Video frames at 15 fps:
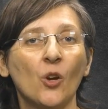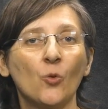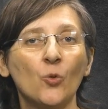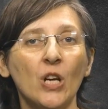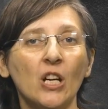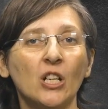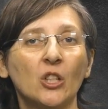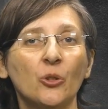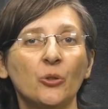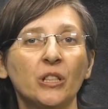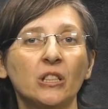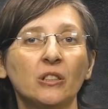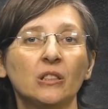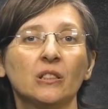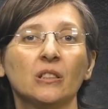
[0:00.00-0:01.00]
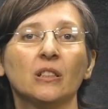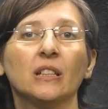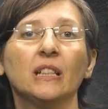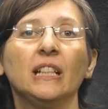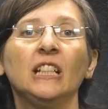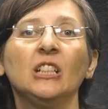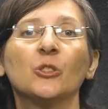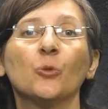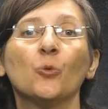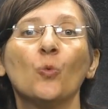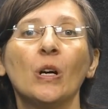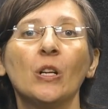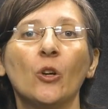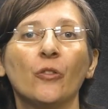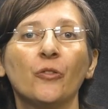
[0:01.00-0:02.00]
we are going into
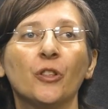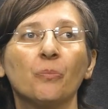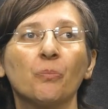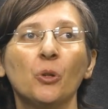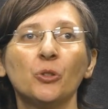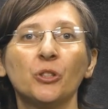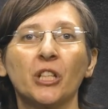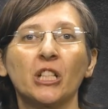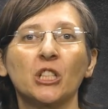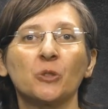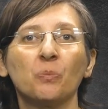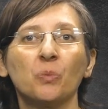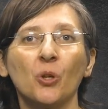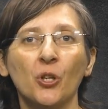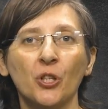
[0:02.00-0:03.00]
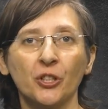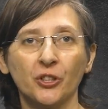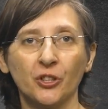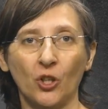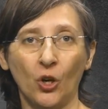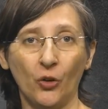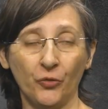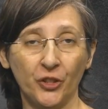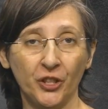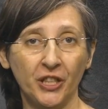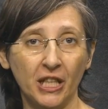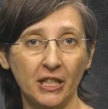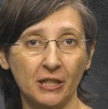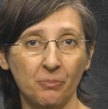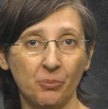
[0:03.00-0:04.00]
one of the most explored of the
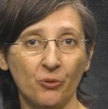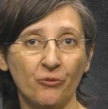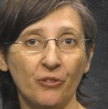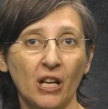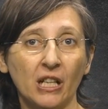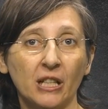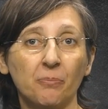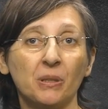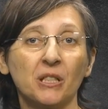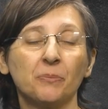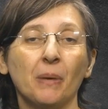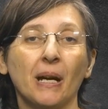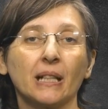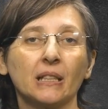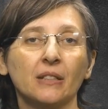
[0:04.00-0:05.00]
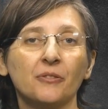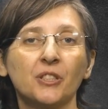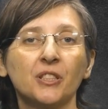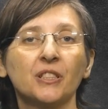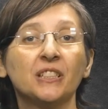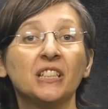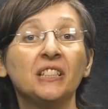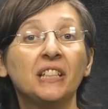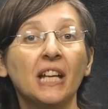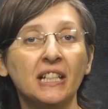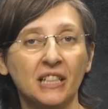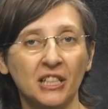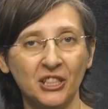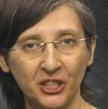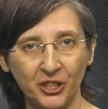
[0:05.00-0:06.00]
data profiling perspectives, the
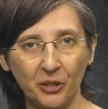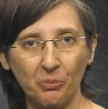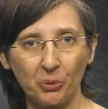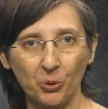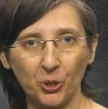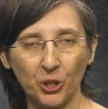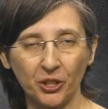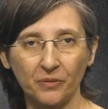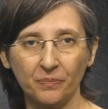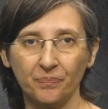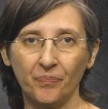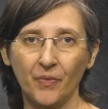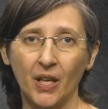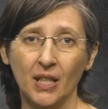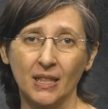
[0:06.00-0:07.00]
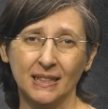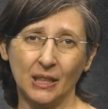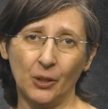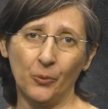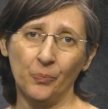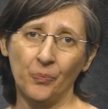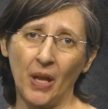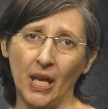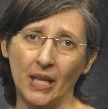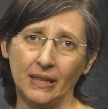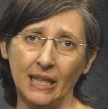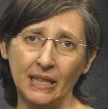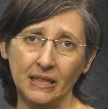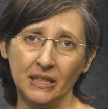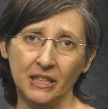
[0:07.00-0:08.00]
data distribution. So, data